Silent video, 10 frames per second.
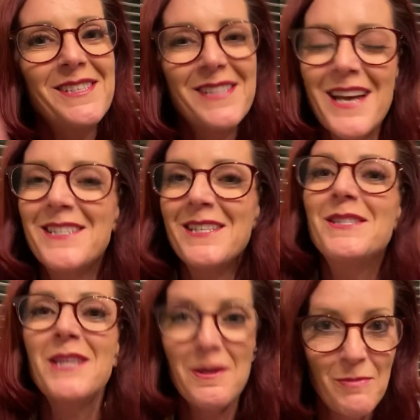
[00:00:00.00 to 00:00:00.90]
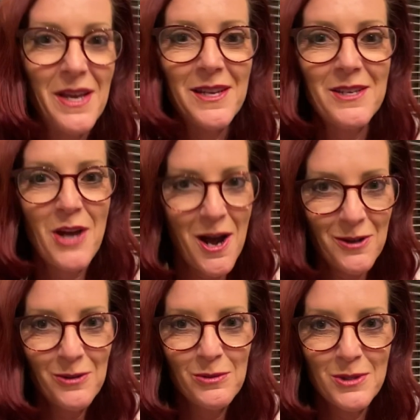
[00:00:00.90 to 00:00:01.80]
I did say Bing and
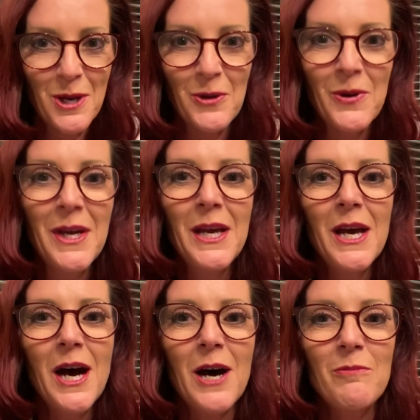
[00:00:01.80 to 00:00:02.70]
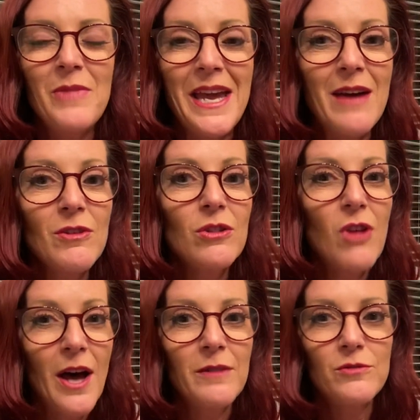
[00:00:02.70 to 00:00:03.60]
Yahoo. So they have a
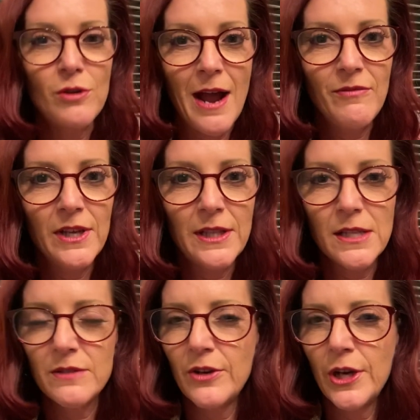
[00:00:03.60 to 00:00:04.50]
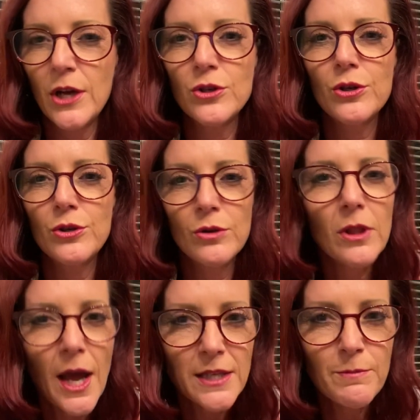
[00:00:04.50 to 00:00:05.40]
lot of traffic that's very
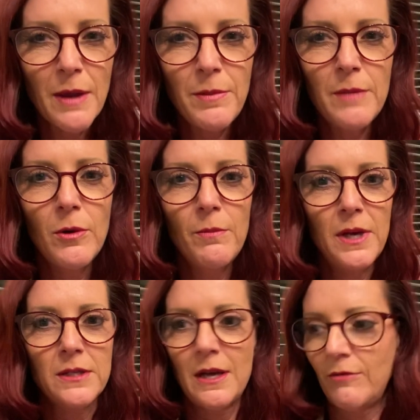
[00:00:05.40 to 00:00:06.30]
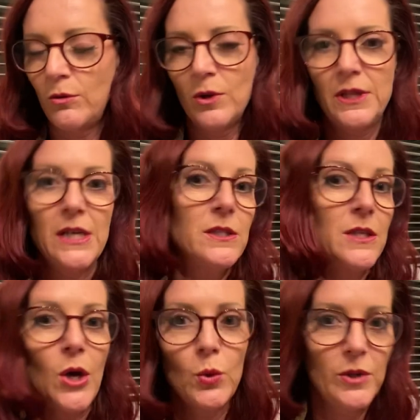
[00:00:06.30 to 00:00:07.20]
underutilized by people because everyone thinks
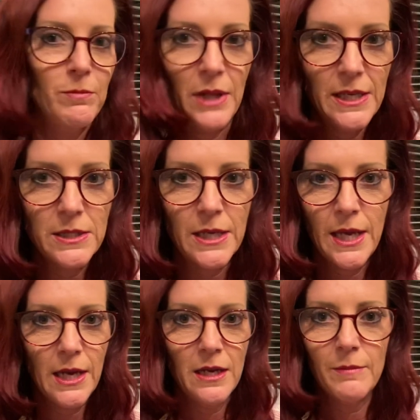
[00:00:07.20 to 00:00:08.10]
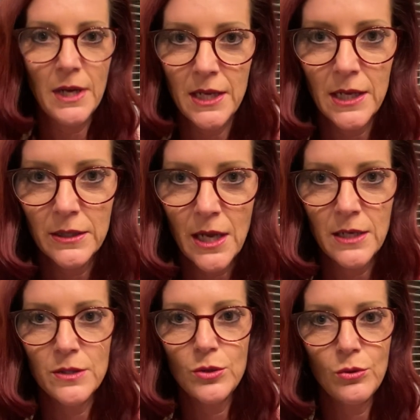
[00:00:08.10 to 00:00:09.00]
the only place to get any money online
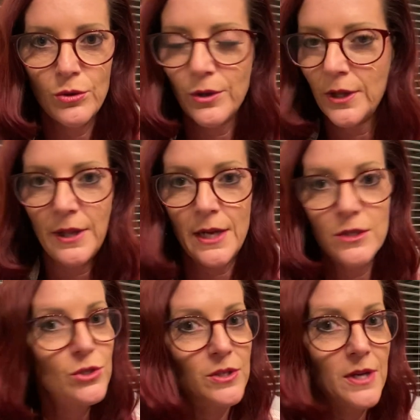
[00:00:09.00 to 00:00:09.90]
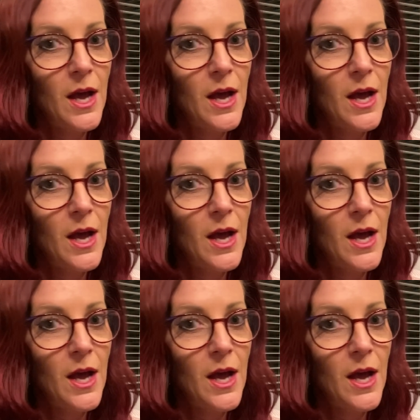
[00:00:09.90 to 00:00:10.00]
is Google. And that is just